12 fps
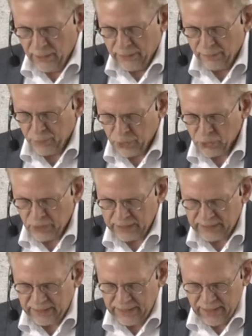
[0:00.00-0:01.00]
The
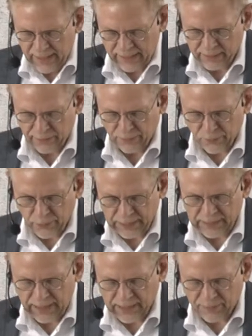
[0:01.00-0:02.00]
bourgeoisie has, through
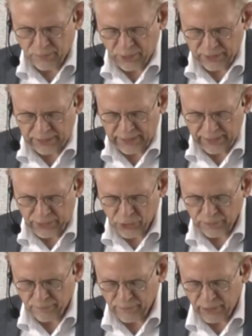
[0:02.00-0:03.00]
its
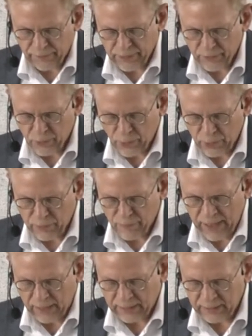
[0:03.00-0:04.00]
exploitation of the world
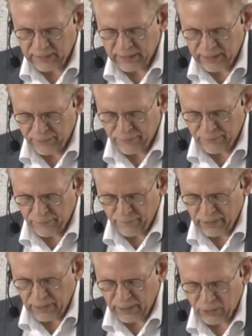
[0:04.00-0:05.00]
market, given
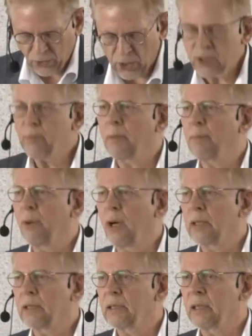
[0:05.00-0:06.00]
a
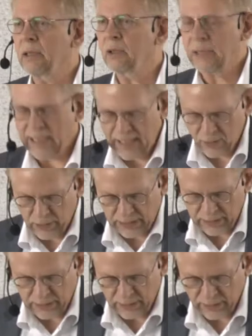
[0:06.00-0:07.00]
cosmopolitan
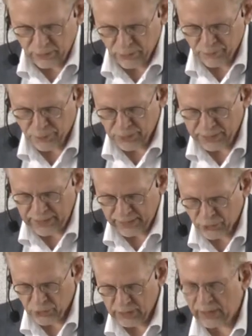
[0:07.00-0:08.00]
character to
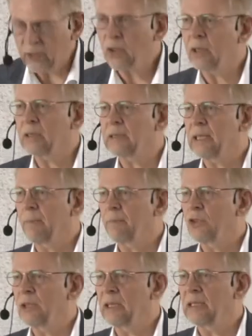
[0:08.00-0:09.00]
production and
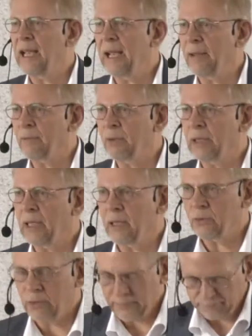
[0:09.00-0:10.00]
consumption in every
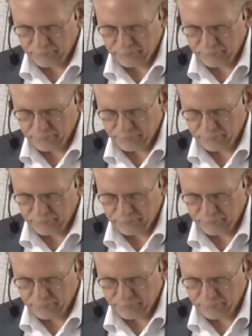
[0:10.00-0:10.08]
country.